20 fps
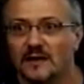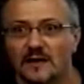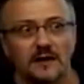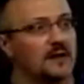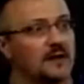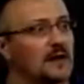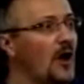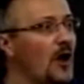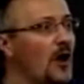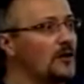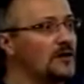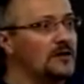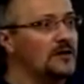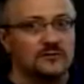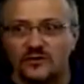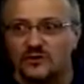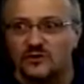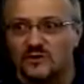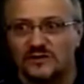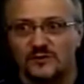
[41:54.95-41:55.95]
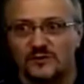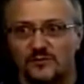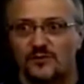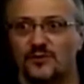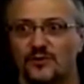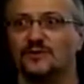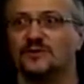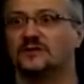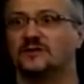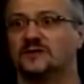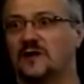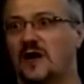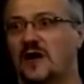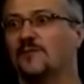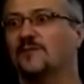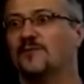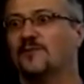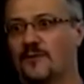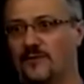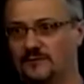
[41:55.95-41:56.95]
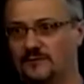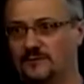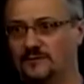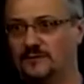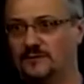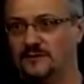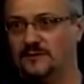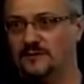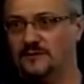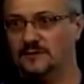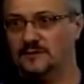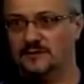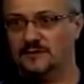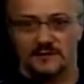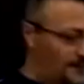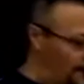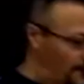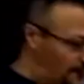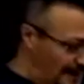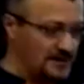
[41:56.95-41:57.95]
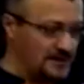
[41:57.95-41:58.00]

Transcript: All it'll do is burn the top growth, if that's